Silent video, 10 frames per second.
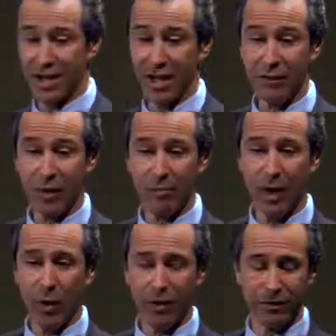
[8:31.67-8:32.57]
It's not very
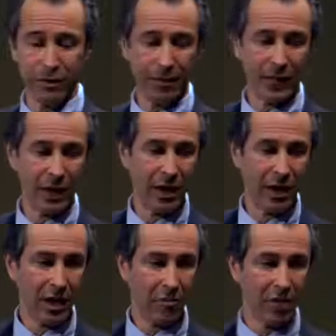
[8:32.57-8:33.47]
powerful,
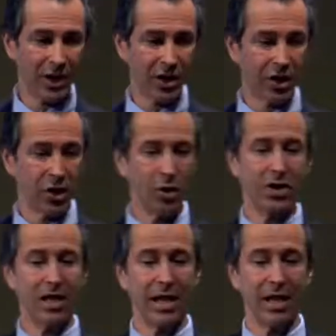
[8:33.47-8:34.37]
but it's
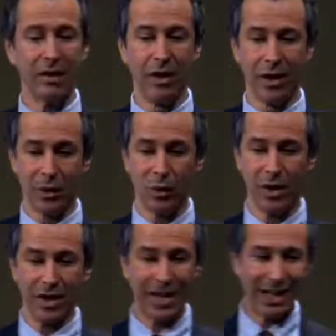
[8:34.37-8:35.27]
associated
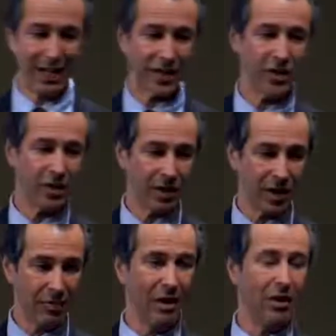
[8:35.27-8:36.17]
with a lesser
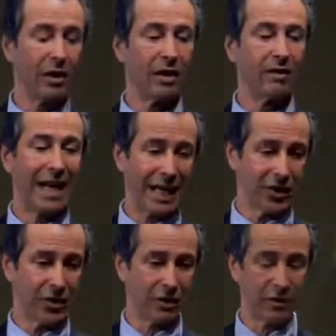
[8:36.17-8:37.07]
amount of
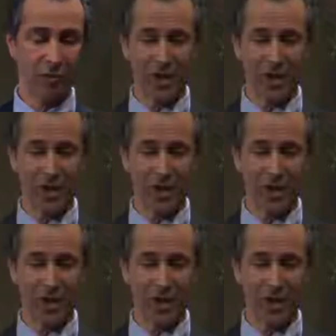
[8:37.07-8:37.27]
cancer, for